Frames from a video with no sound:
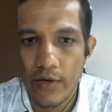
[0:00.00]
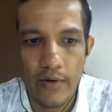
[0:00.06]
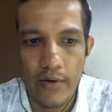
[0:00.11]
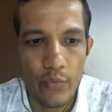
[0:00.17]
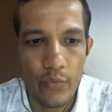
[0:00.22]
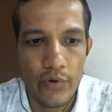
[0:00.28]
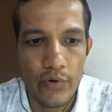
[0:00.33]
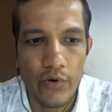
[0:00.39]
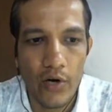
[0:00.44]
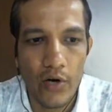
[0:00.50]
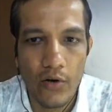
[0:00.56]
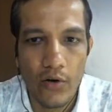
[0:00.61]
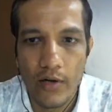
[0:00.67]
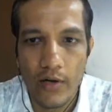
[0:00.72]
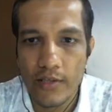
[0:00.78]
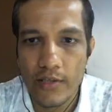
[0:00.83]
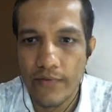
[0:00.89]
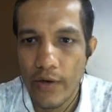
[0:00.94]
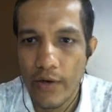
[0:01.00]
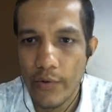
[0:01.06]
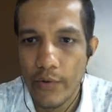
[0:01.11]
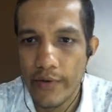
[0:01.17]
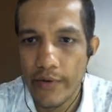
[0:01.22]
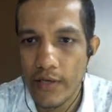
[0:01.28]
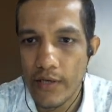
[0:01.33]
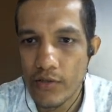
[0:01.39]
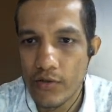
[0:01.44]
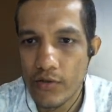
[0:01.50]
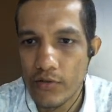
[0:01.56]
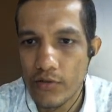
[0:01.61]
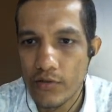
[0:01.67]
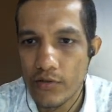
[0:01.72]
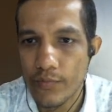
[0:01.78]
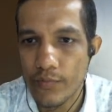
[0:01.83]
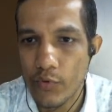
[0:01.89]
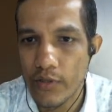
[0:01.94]
Now we got all this value here, so
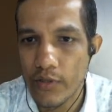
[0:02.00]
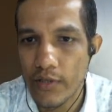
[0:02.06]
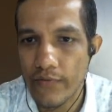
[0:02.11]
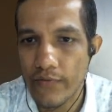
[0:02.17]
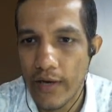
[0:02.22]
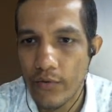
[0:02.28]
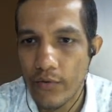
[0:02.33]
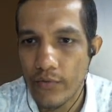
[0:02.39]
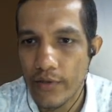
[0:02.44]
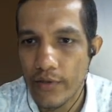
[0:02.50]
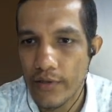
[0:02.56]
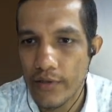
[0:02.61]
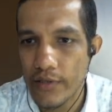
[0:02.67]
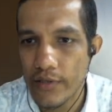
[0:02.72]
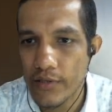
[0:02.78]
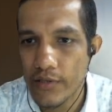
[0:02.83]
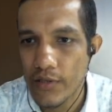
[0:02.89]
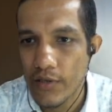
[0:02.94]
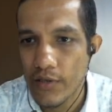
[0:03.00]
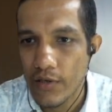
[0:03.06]
just put the value in this